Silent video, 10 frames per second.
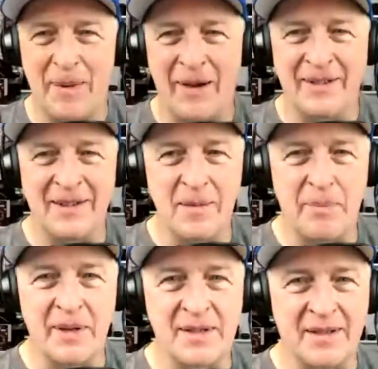
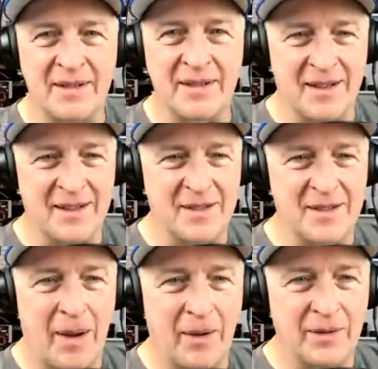Olympus. It's
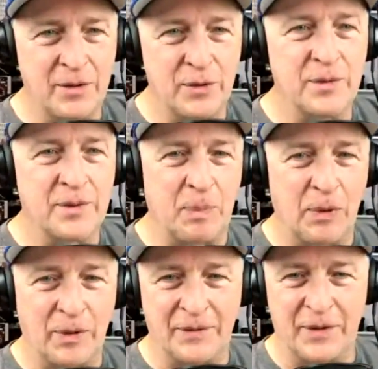about you
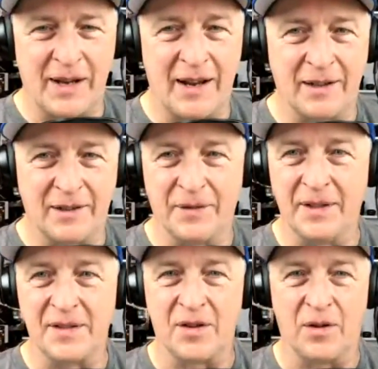exploring photography.
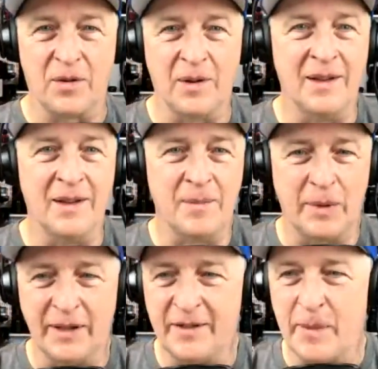So
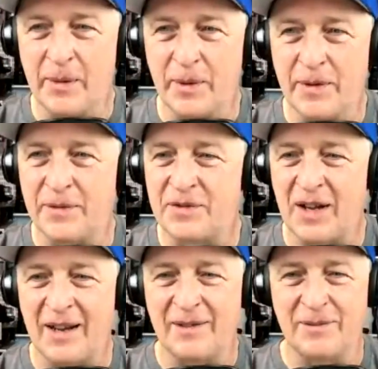believe me, we've
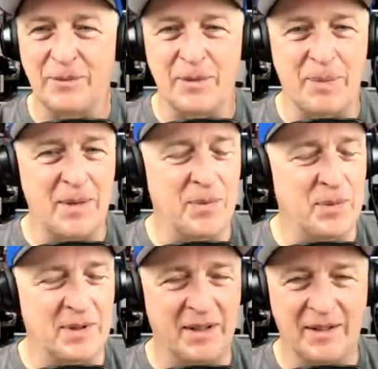shot with people
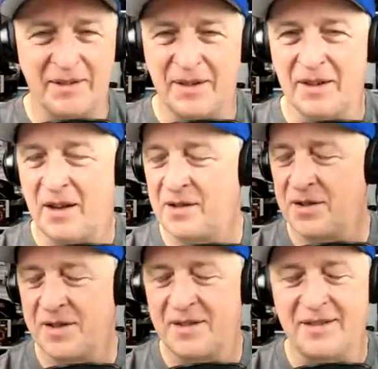with the
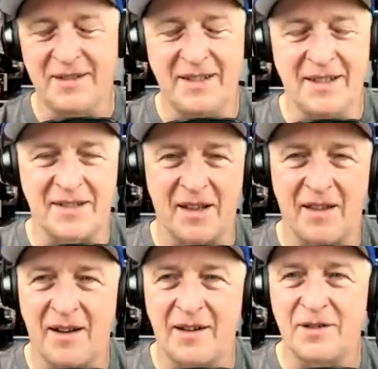largest
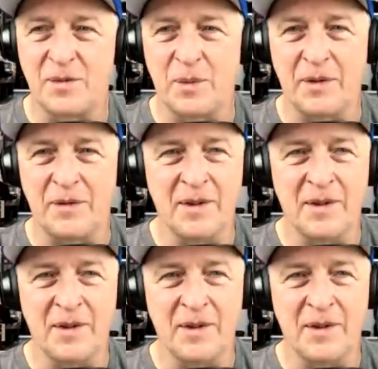DSLRs. We've